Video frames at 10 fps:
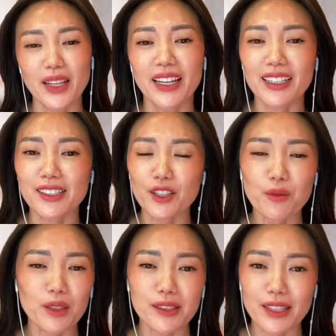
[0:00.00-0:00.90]
It's not
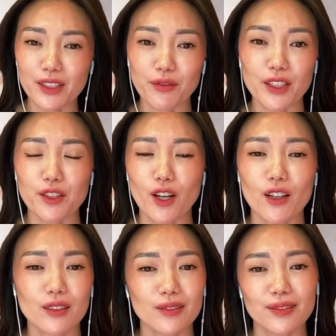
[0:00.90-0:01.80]
a one size fits
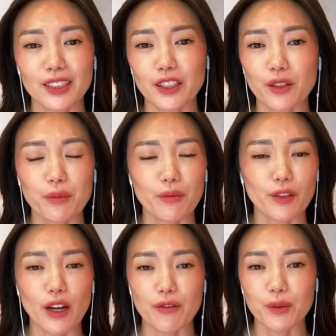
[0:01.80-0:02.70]
all.
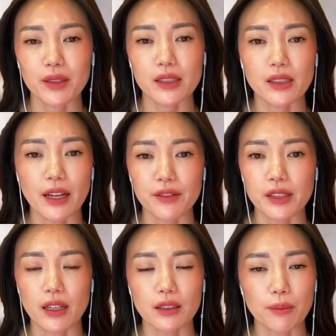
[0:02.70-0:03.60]
For everyone's
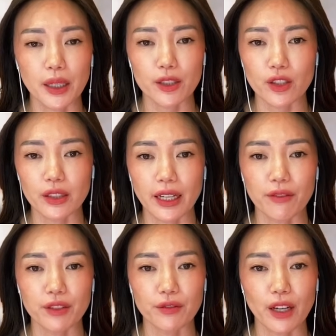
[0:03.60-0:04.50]
lifestyle and budget, they
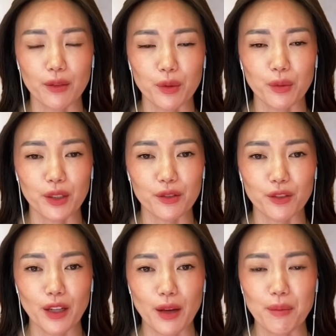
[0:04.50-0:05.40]
have to find what works
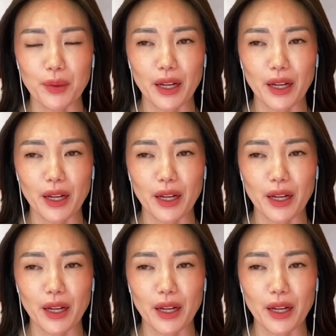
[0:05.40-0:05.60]
for them.